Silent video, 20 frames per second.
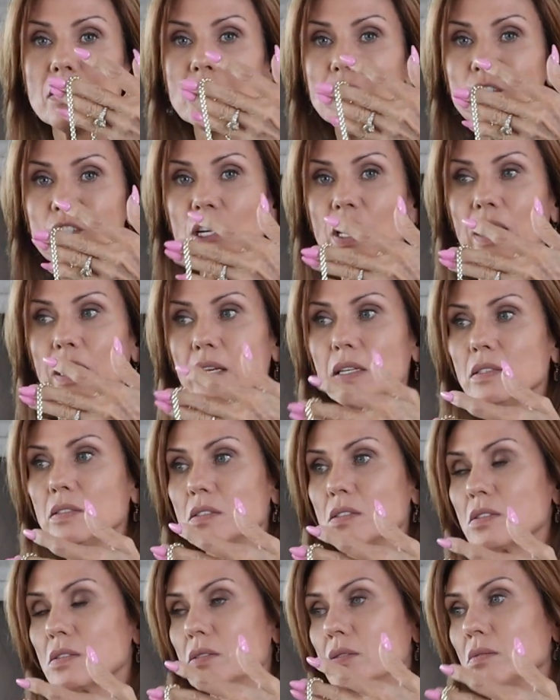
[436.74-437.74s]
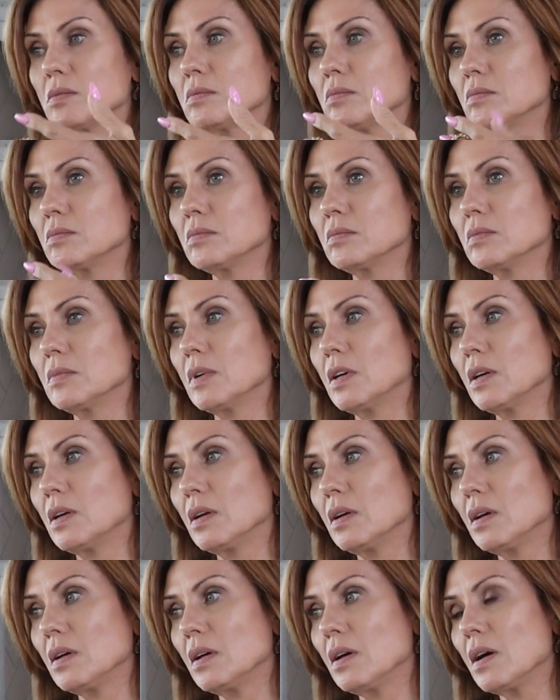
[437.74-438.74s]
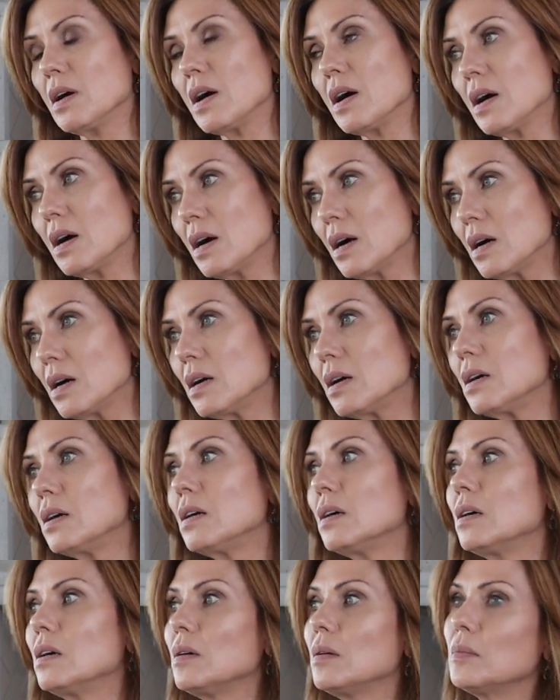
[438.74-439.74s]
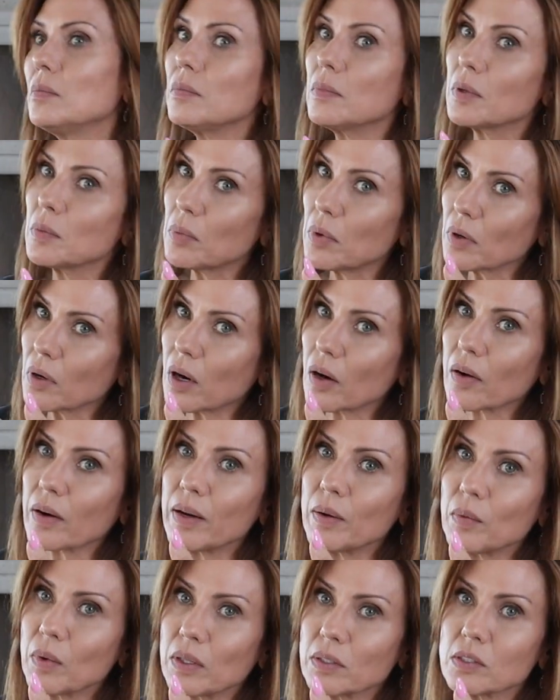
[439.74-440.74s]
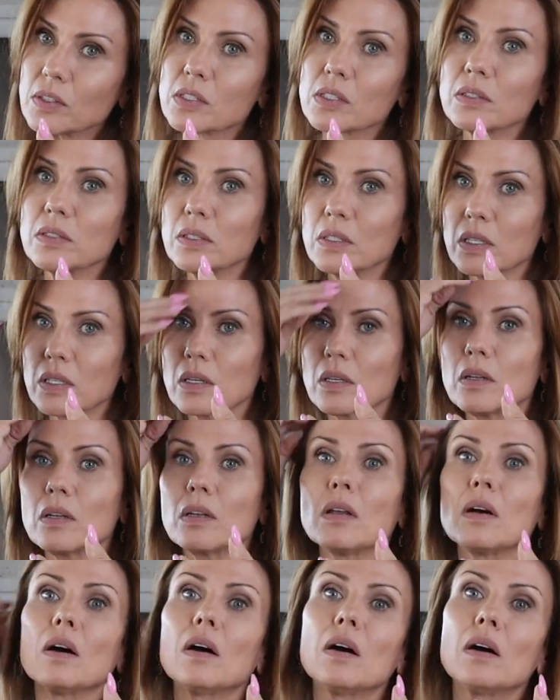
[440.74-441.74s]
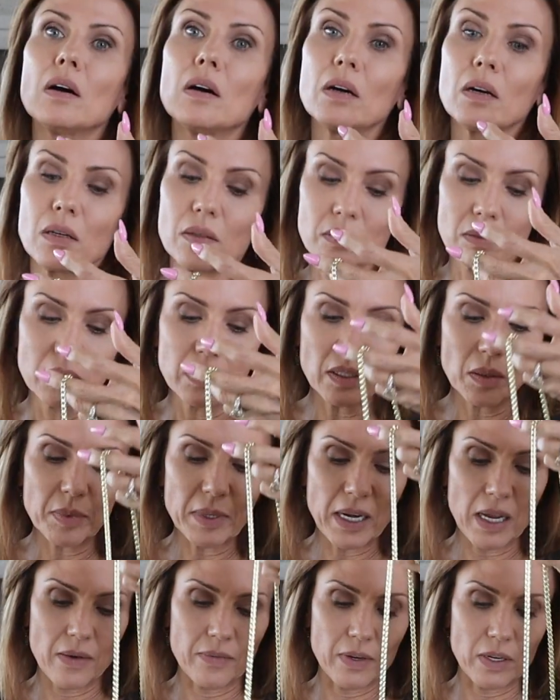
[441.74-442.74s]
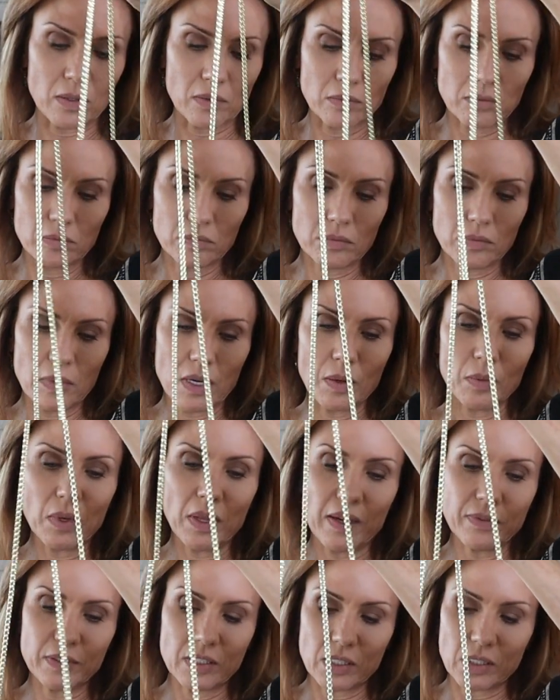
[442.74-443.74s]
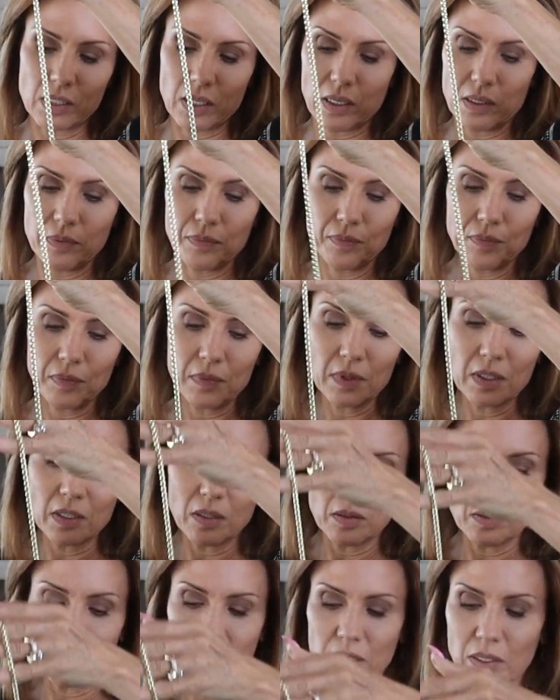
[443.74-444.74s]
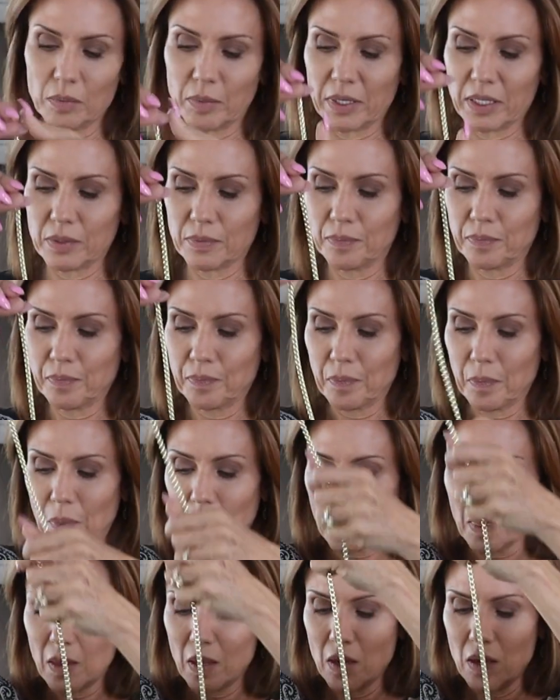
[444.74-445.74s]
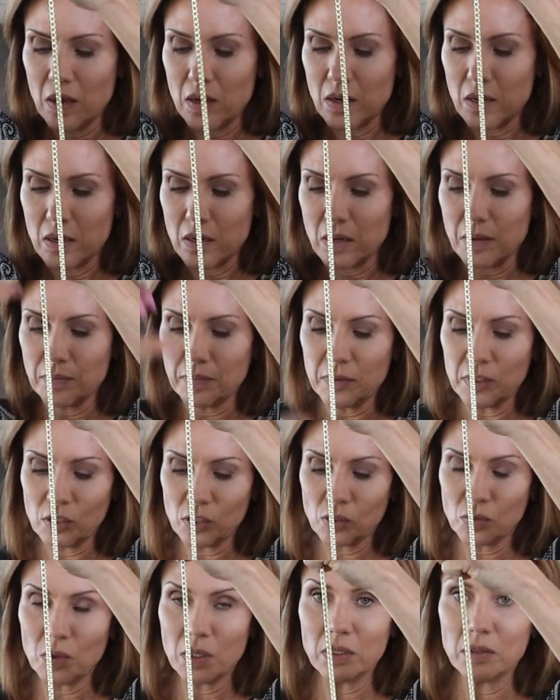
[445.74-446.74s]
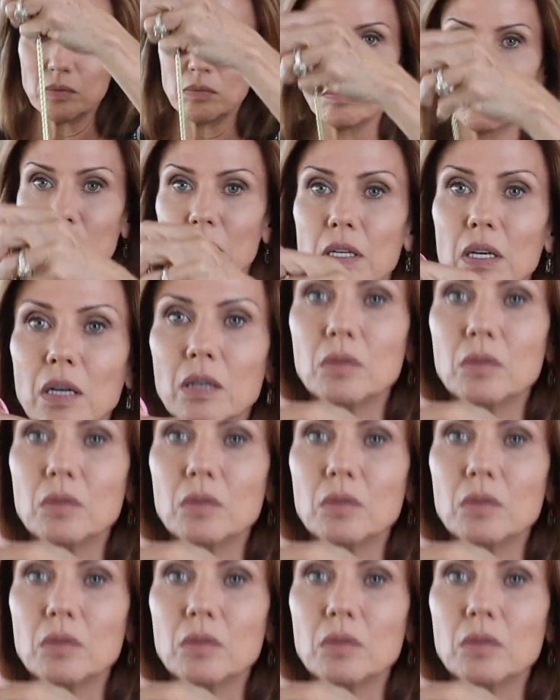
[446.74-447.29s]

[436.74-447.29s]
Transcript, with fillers: on the chains, um, the Bulgari one's a little, a uh, little bit heavier. I will have to say, little, little bit. Um, this one, you